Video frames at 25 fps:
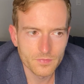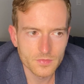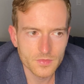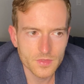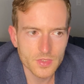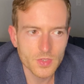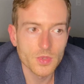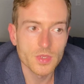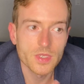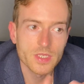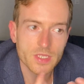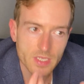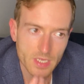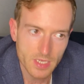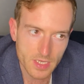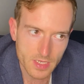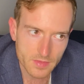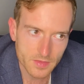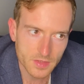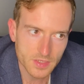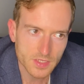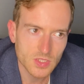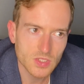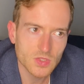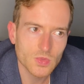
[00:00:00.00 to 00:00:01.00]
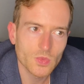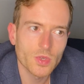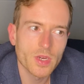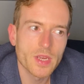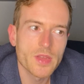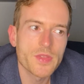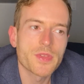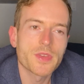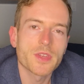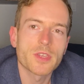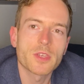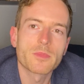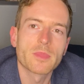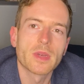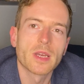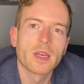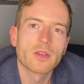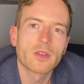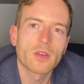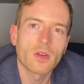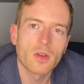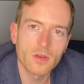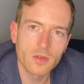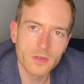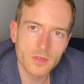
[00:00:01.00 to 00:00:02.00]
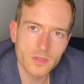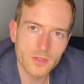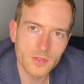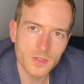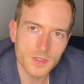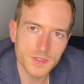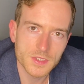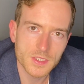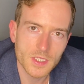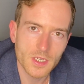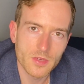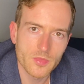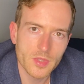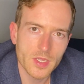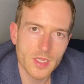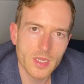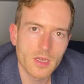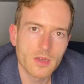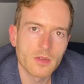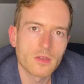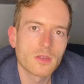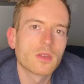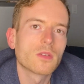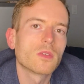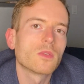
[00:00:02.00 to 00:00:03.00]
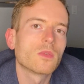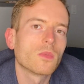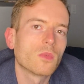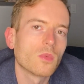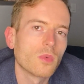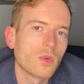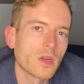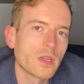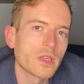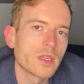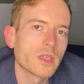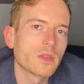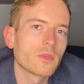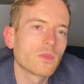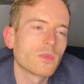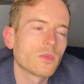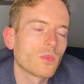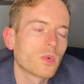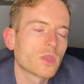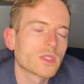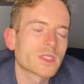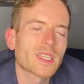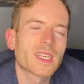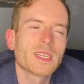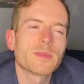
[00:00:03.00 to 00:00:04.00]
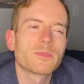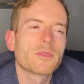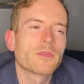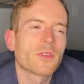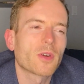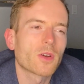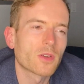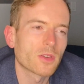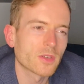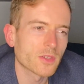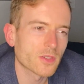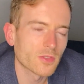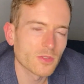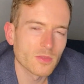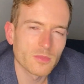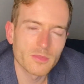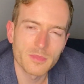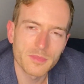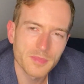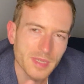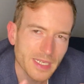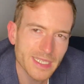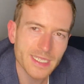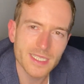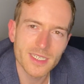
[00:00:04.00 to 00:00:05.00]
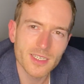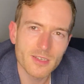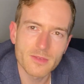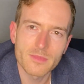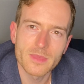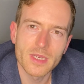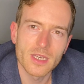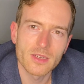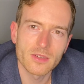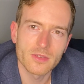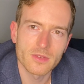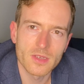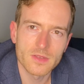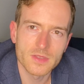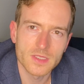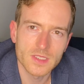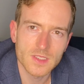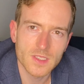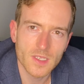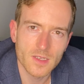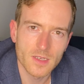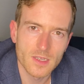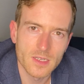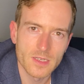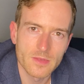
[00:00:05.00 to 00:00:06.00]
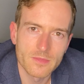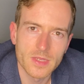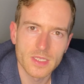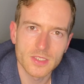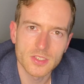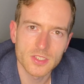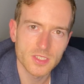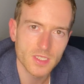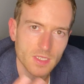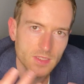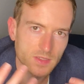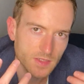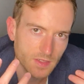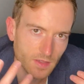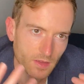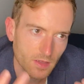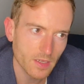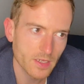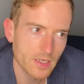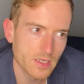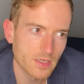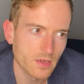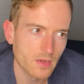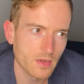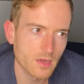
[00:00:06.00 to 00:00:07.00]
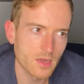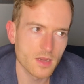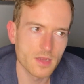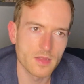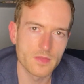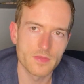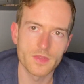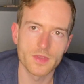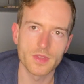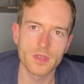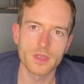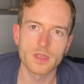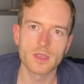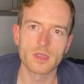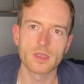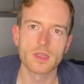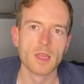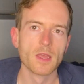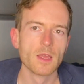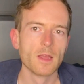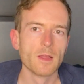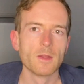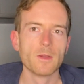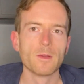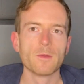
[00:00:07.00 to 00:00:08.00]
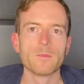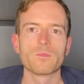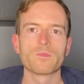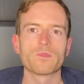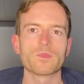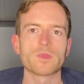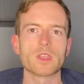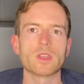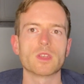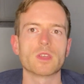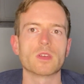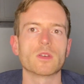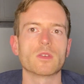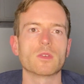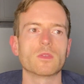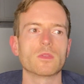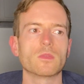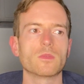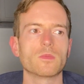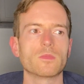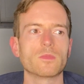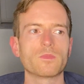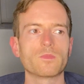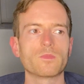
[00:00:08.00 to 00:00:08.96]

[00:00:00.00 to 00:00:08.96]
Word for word: So, again, this is where I think about articles coming out. What, what type of article might come out around this time that sheds light on the you know,